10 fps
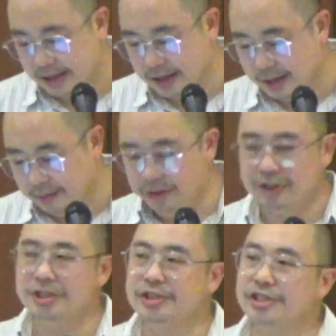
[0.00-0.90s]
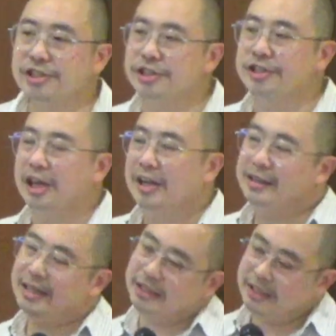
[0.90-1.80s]
Brothers and sisters,
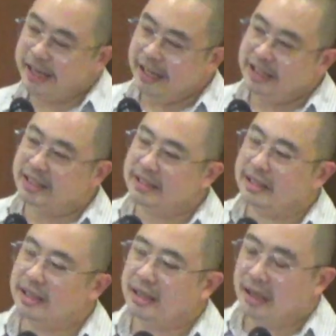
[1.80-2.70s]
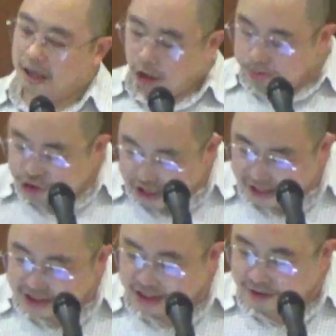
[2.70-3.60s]
the seed's
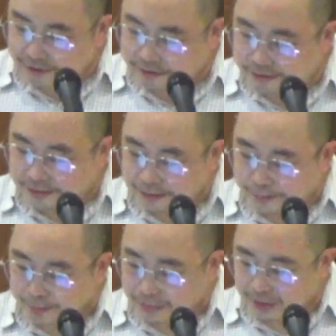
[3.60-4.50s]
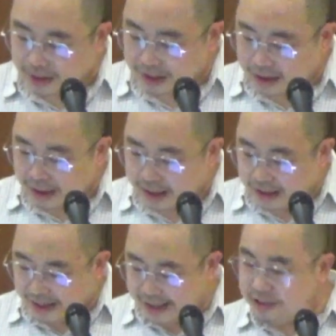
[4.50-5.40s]
objective
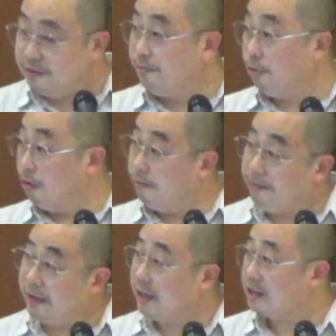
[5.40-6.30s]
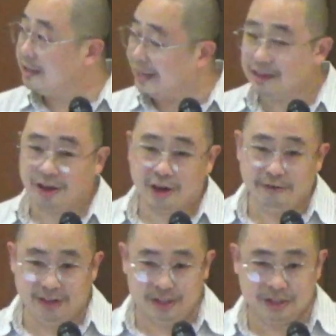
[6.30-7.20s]
is fulfilled at the
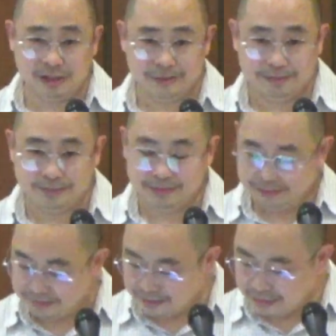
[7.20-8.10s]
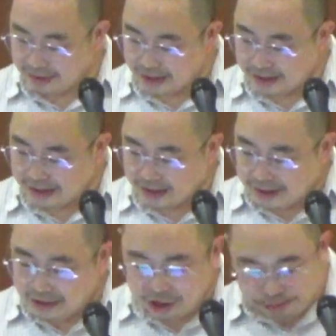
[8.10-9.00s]
harvest.
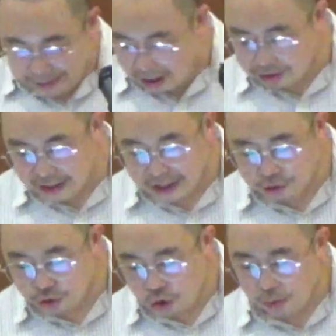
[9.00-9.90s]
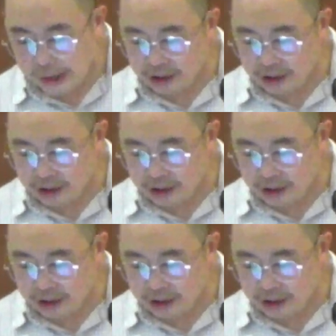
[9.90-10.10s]
The sprouting and growing, the